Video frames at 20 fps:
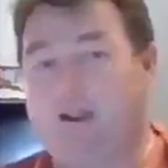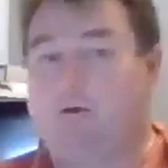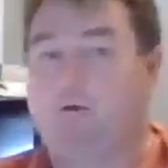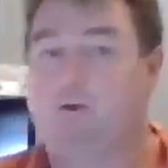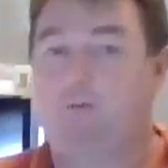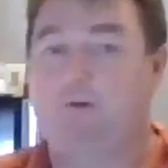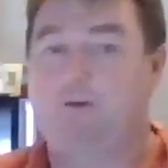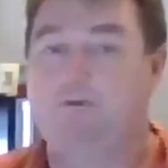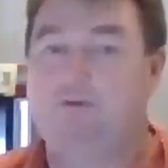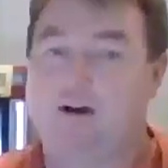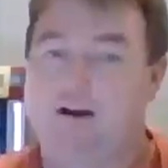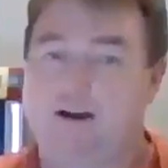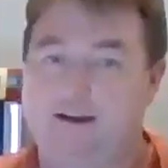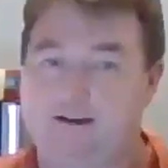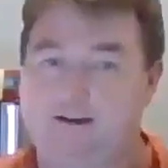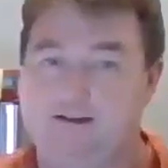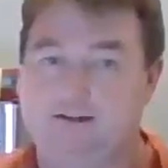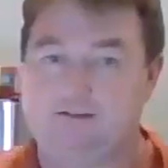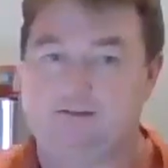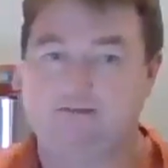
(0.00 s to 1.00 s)
I will
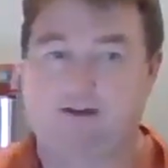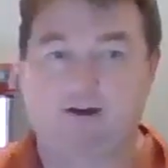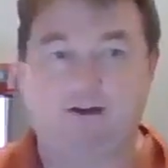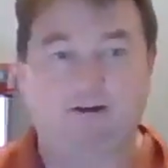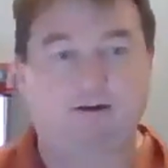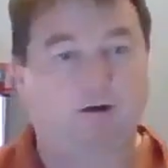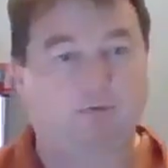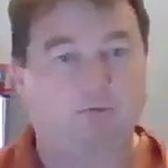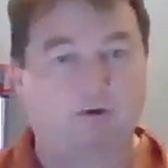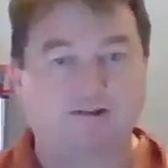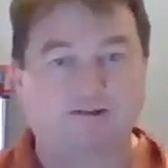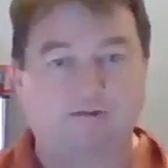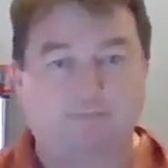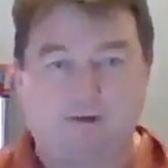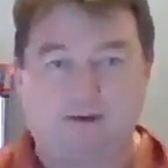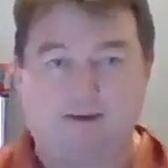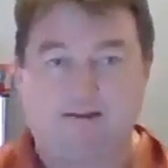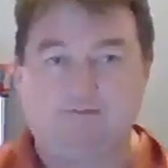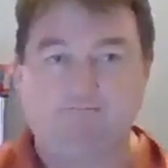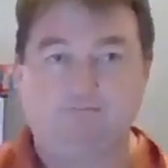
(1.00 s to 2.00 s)
provide a
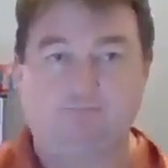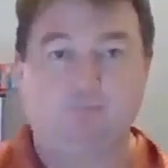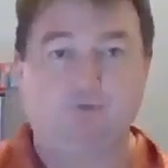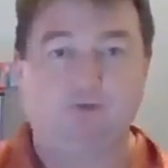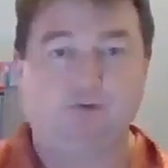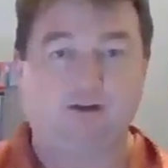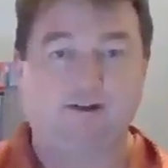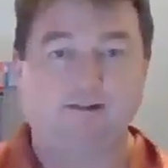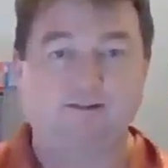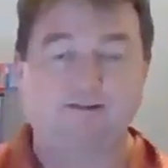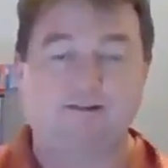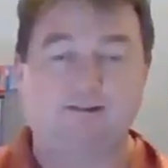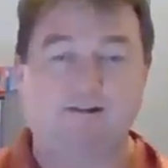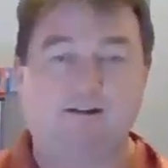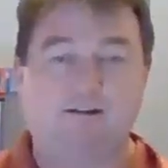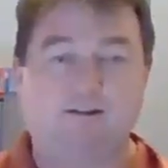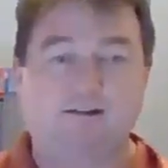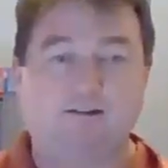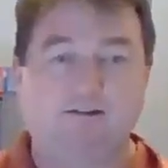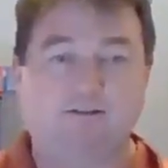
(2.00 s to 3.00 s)
recipe plus
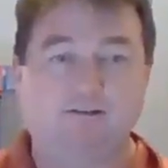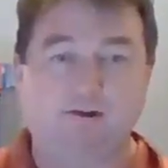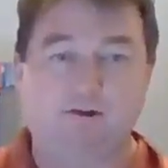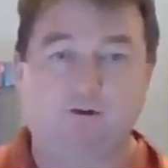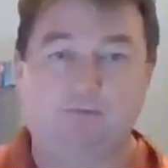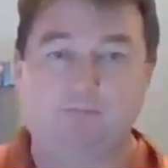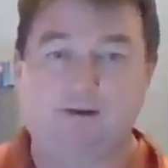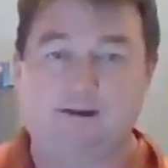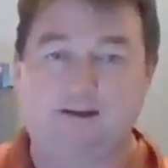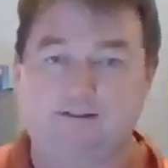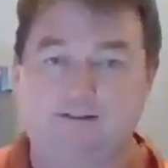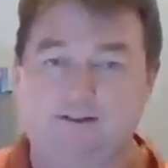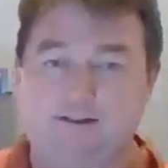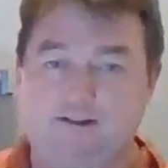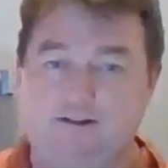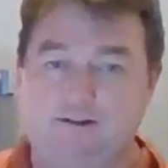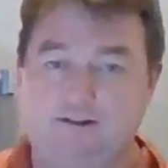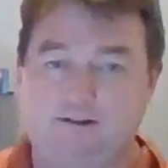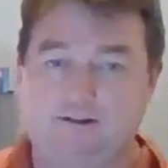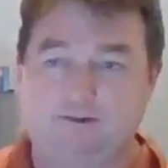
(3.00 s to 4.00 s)
a little bit
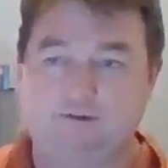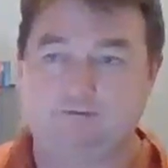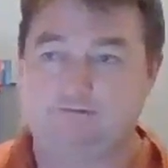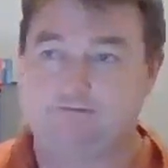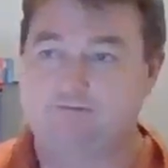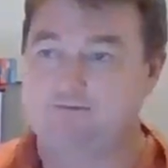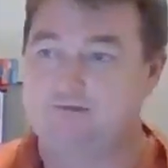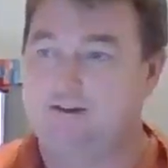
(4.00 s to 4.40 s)
of